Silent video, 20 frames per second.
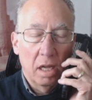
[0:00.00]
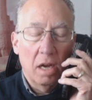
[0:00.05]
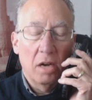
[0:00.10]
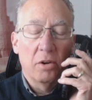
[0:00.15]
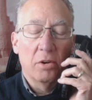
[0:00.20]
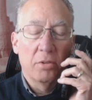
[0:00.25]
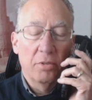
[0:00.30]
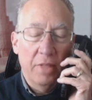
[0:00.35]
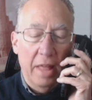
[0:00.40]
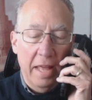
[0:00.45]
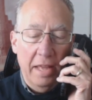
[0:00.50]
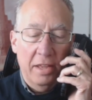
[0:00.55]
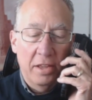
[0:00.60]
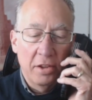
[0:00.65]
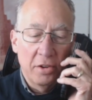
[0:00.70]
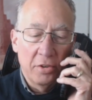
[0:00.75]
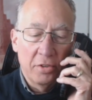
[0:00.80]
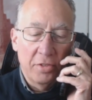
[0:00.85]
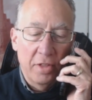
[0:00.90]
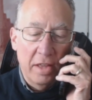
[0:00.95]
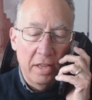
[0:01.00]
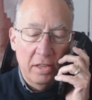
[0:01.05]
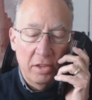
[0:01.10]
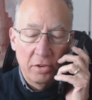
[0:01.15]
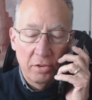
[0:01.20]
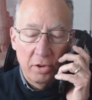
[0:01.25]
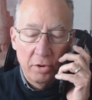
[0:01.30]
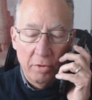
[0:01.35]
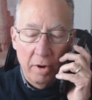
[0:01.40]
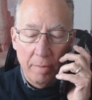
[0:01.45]
Oh, thank you,
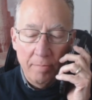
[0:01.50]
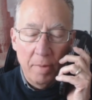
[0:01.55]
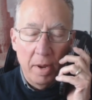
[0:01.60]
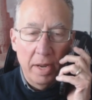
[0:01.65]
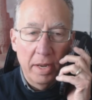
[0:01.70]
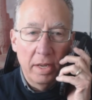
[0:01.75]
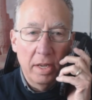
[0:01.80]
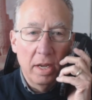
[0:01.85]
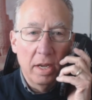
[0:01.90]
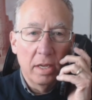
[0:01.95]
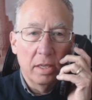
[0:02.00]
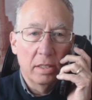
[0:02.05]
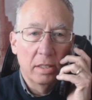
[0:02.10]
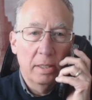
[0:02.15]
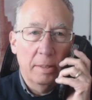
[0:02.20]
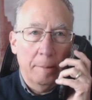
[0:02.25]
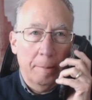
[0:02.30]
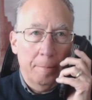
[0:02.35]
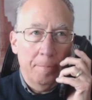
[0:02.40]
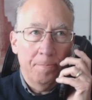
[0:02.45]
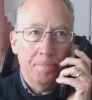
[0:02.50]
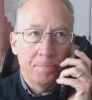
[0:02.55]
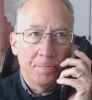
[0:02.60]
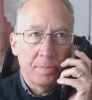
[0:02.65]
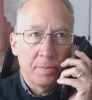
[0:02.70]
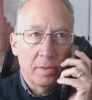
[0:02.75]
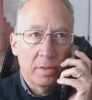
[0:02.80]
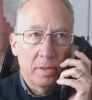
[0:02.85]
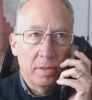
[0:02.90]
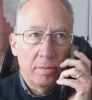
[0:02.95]
thank you. You read my uh,
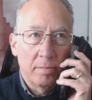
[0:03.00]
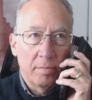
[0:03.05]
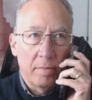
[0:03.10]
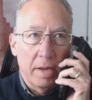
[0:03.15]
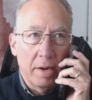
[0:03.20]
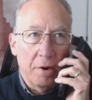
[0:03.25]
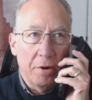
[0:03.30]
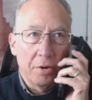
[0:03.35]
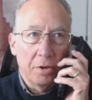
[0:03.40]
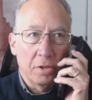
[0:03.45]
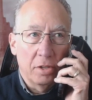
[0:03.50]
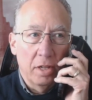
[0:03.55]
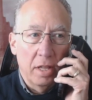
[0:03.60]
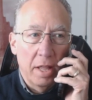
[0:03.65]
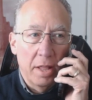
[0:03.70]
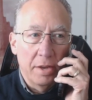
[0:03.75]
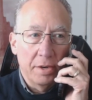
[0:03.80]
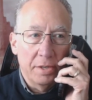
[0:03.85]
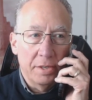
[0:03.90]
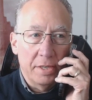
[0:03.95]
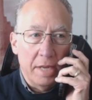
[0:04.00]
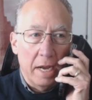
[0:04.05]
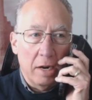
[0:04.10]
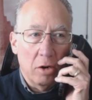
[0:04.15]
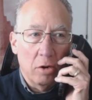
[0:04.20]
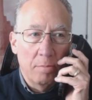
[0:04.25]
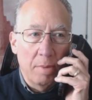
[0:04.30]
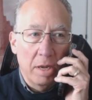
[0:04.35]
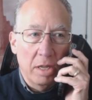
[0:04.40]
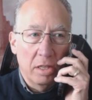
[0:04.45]
my article on
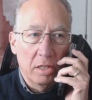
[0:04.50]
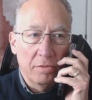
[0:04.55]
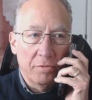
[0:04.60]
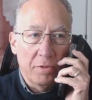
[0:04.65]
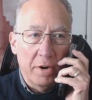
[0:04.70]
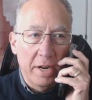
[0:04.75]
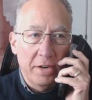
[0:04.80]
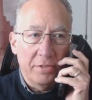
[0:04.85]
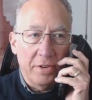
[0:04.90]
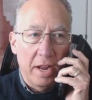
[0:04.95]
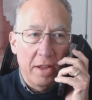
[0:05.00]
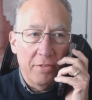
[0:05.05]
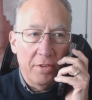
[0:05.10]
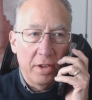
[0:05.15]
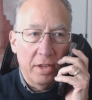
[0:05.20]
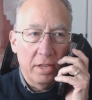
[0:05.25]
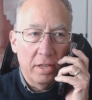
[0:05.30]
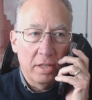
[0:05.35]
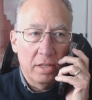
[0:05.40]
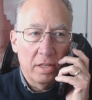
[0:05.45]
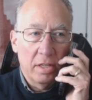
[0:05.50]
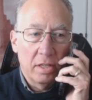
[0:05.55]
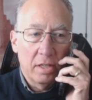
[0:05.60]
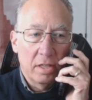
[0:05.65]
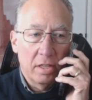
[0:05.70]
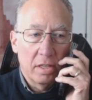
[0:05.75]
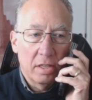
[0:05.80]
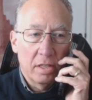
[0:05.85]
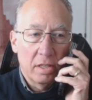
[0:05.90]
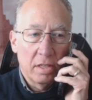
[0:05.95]
Taco Bell franchising.
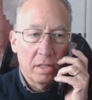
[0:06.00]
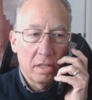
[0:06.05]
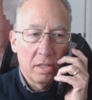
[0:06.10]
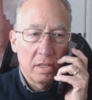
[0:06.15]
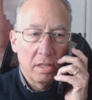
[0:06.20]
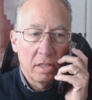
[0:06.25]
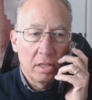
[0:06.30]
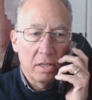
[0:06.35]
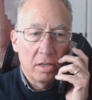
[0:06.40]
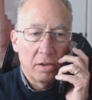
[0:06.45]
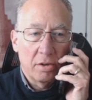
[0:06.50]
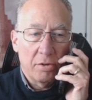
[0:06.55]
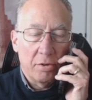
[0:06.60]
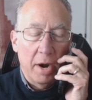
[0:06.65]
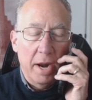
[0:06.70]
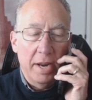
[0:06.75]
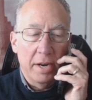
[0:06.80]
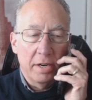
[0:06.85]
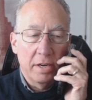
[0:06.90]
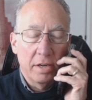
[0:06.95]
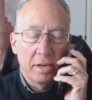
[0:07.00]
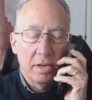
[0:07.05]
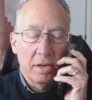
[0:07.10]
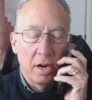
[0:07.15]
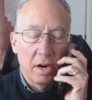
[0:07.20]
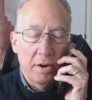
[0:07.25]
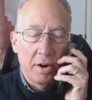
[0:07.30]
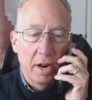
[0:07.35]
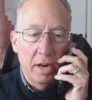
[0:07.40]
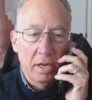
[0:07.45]
Great.
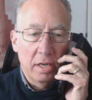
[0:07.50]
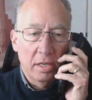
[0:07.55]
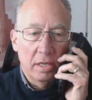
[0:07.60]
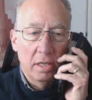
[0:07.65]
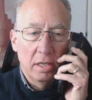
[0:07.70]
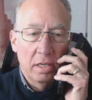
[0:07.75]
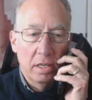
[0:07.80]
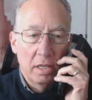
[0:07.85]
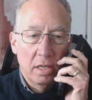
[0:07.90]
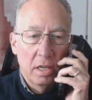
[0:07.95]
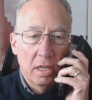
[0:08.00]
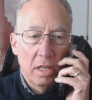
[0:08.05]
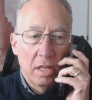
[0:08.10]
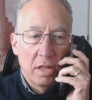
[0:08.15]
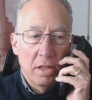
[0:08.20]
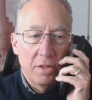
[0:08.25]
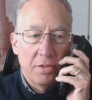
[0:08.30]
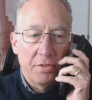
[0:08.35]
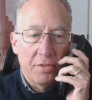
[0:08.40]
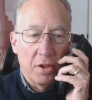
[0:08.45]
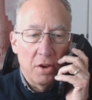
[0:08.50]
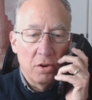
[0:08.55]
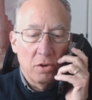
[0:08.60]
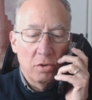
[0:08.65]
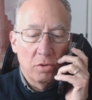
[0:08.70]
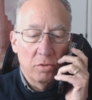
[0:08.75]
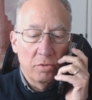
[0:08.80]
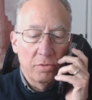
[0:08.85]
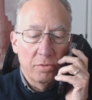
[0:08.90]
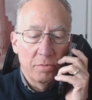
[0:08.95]
All right.
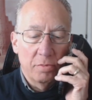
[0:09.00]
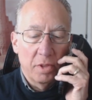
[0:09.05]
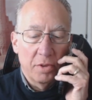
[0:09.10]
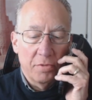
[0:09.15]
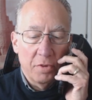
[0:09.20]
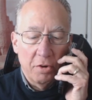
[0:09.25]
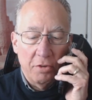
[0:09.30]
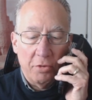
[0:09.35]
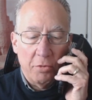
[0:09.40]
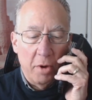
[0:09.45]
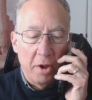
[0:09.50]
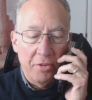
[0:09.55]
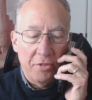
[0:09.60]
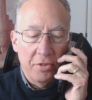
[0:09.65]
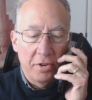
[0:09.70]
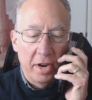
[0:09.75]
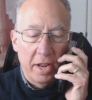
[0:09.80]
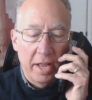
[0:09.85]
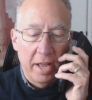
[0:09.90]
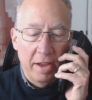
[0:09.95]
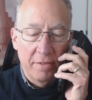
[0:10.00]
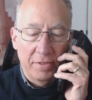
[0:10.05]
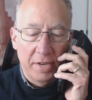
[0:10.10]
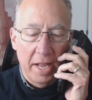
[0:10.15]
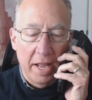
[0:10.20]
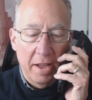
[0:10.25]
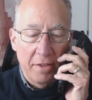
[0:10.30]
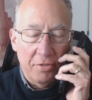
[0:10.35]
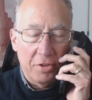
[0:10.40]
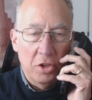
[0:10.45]
So the first question I have
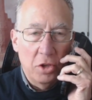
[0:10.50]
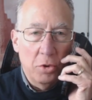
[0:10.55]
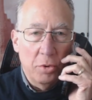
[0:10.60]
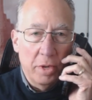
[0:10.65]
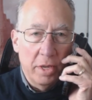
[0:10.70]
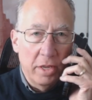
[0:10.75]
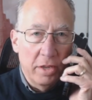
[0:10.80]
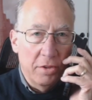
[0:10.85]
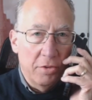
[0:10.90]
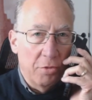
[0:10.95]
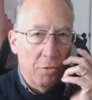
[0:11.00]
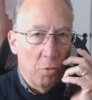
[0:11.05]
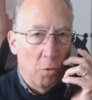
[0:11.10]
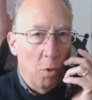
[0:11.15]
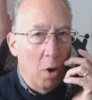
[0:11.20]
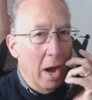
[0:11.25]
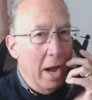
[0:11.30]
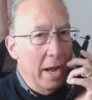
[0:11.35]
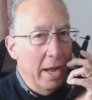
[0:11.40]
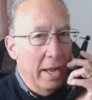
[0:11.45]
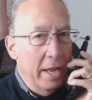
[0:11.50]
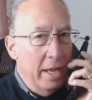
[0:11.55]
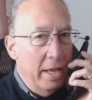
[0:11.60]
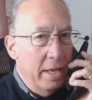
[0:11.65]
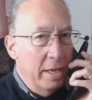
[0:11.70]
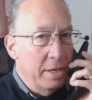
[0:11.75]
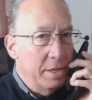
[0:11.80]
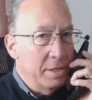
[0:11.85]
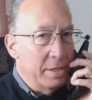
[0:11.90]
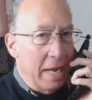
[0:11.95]
to ask you is
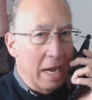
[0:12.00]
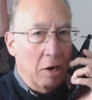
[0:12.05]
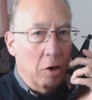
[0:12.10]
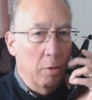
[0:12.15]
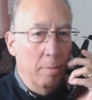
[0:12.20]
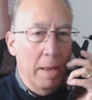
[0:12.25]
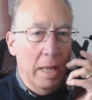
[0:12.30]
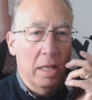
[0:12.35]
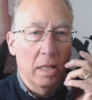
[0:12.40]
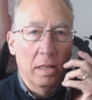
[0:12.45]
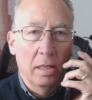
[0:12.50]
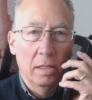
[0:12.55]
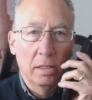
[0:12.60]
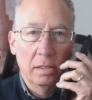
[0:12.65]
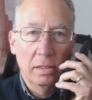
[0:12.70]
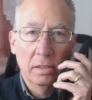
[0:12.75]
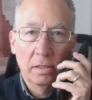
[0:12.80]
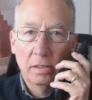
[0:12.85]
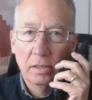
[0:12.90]
why Taco Bell?